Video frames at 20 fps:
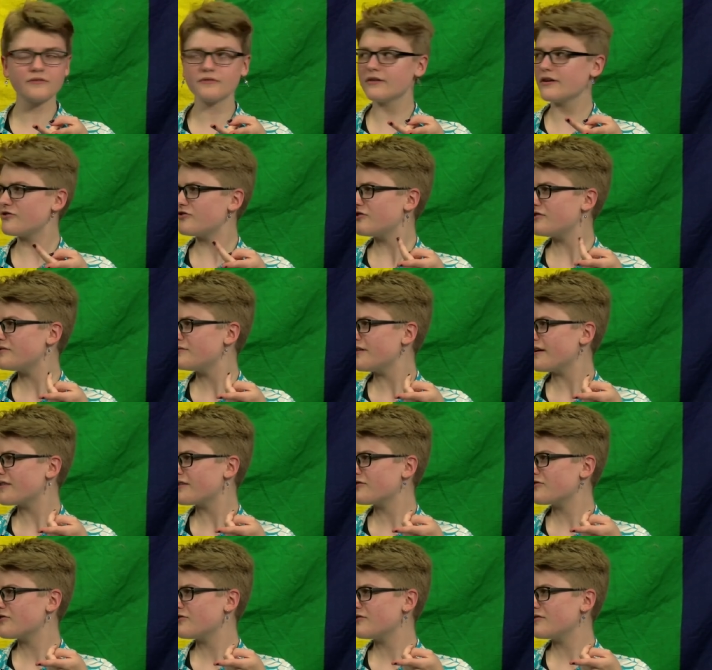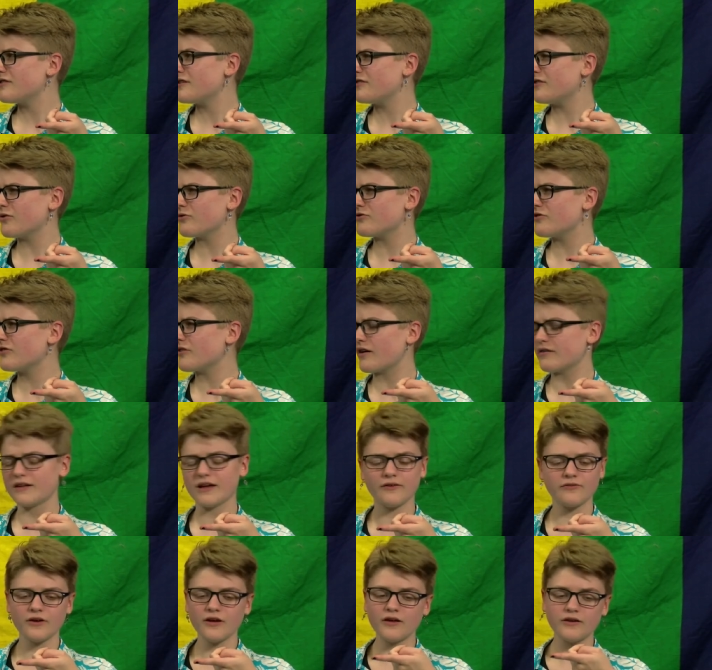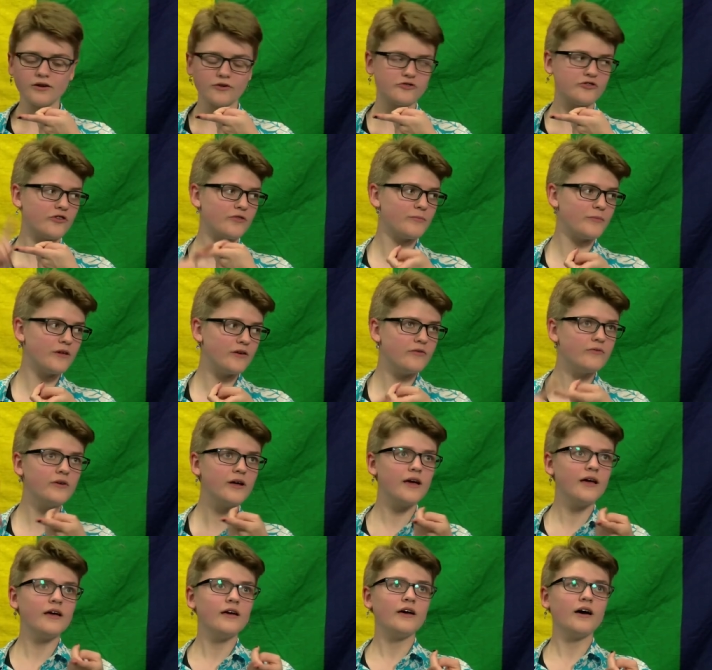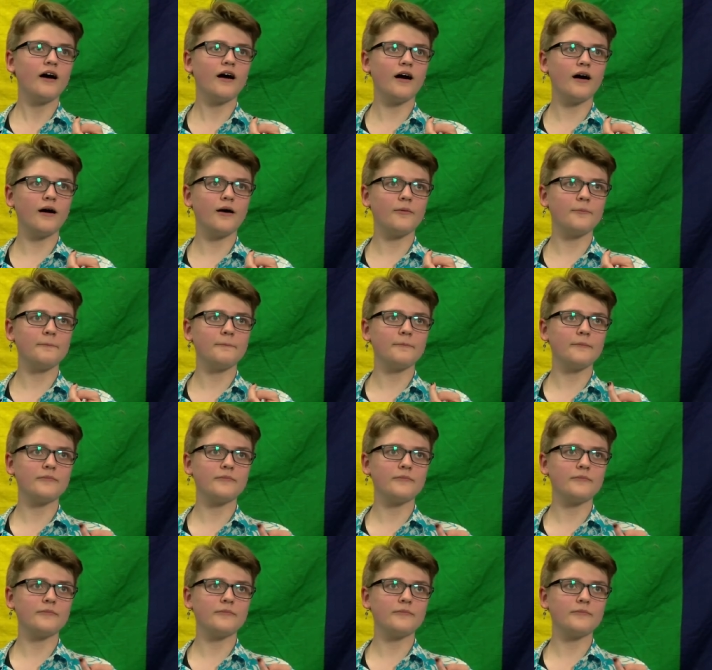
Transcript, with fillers: Is she? I think she. No, she's not deaf. No, she's mute. Um.